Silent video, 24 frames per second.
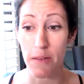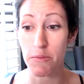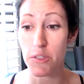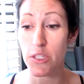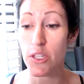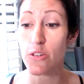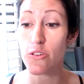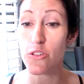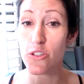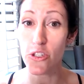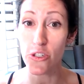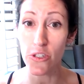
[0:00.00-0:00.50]

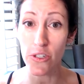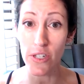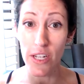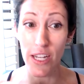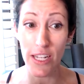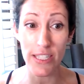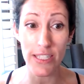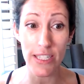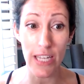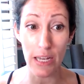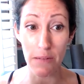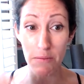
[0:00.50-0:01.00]
So certain
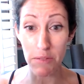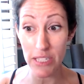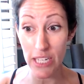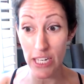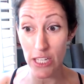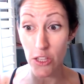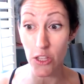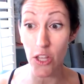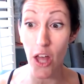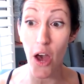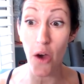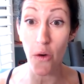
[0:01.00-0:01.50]
enzymes can
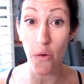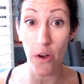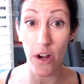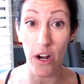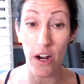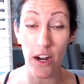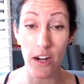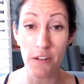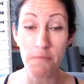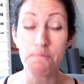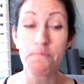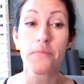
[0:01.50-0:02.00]

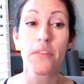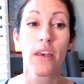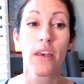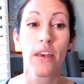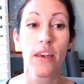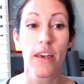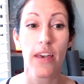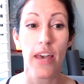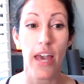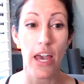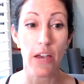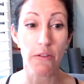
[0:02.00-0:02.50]
lower
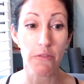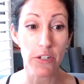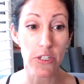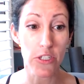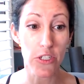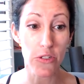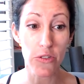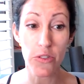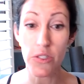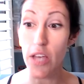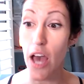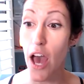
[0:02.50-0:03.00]
and
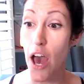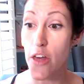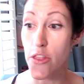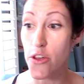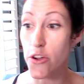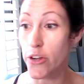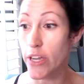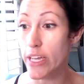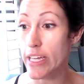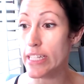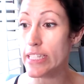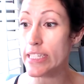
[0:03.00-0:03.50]
reduce
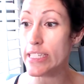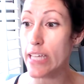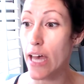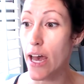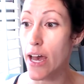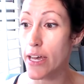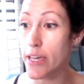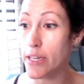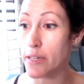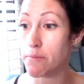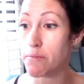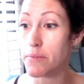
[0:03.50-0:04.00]
other
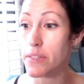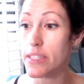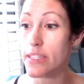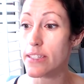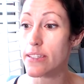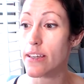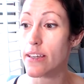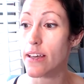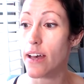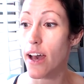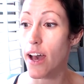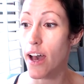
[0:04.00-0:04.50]
enzymes
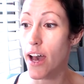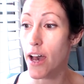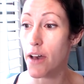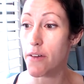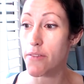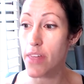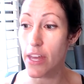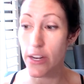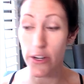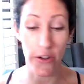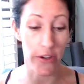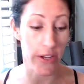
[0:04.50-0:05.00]
uh,
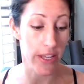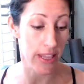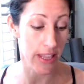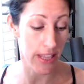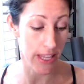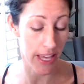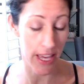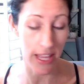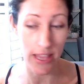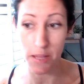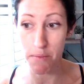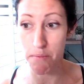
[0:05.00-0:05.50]
that are in,
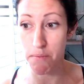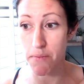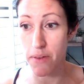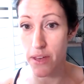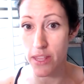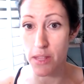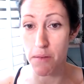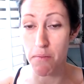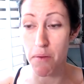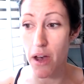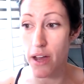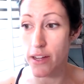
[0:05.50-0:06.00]
in the in
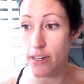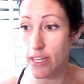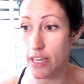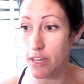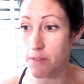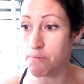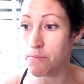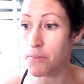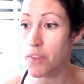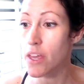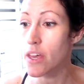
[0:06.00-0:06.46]
the body.